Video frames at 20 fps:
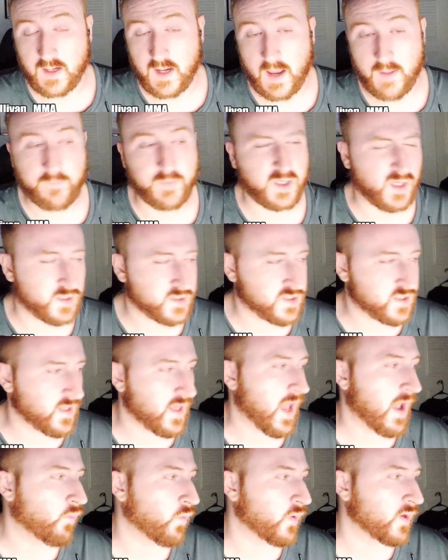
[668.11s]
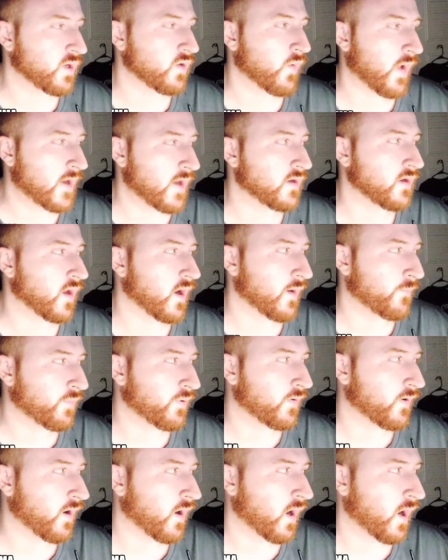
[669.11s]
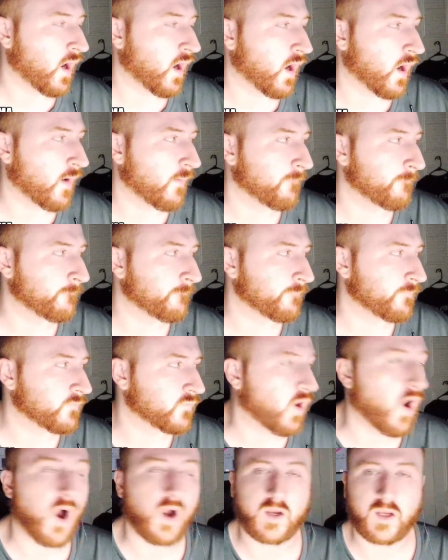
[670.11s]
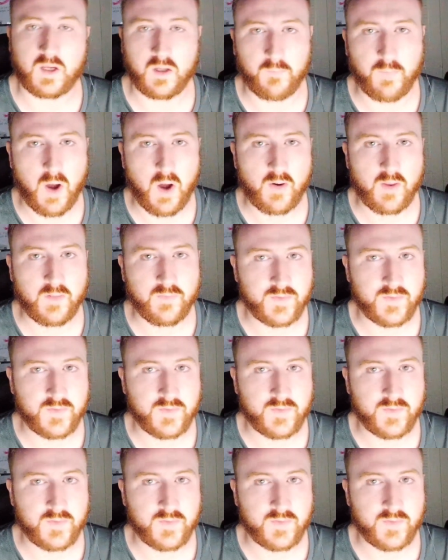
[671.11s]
And because of that, when you end up talking about it,